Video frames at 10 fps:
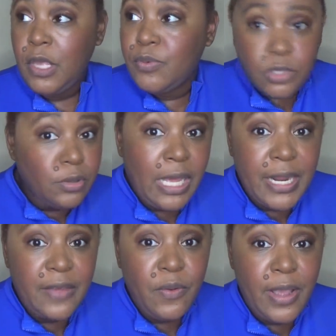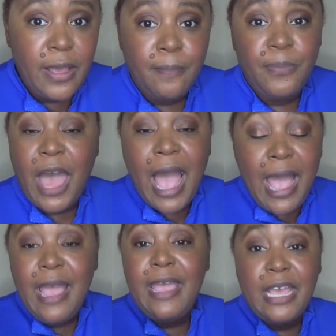It was sold out everywhere.
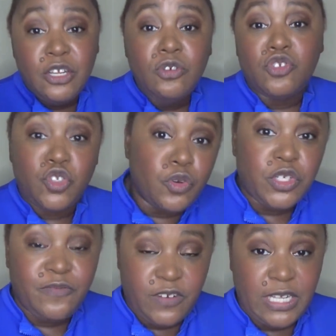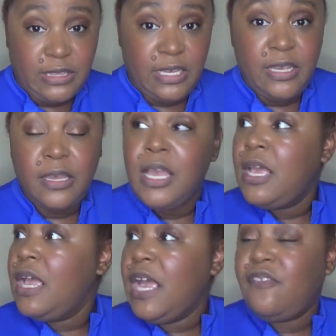I had to go searching for that thing
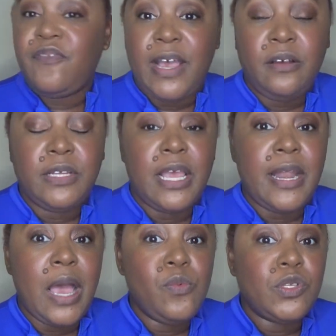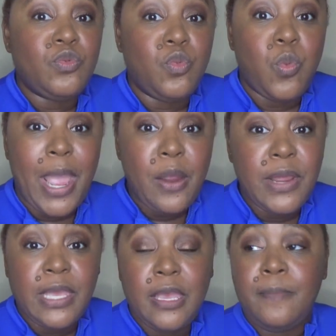and found it. And I was
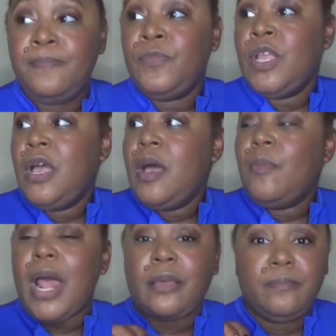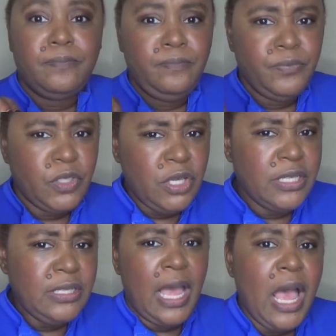wearing it, but I
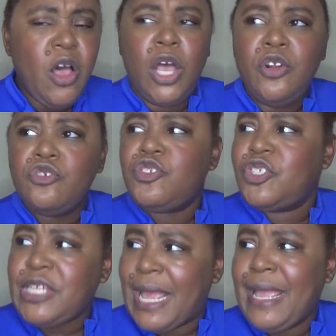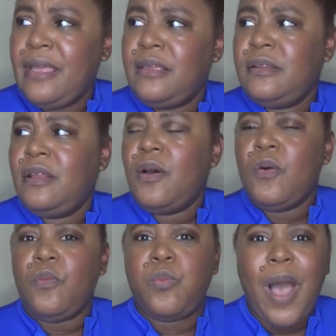could not understand
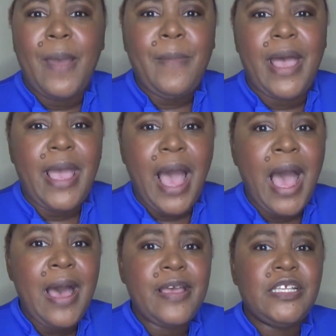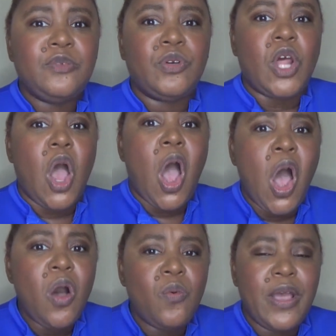why my eyes would
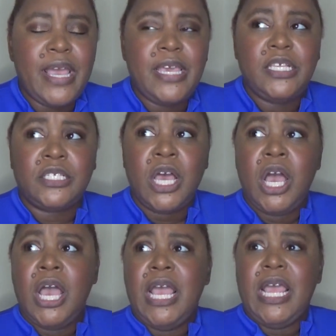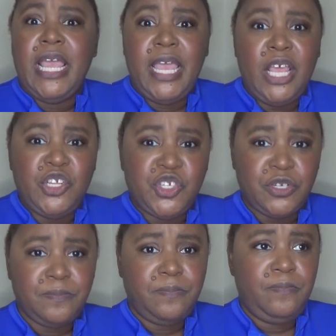always
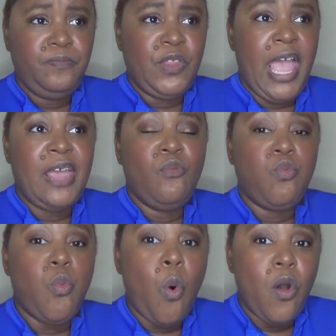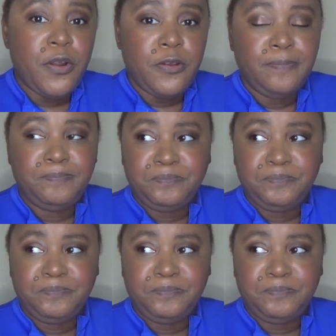itch and water.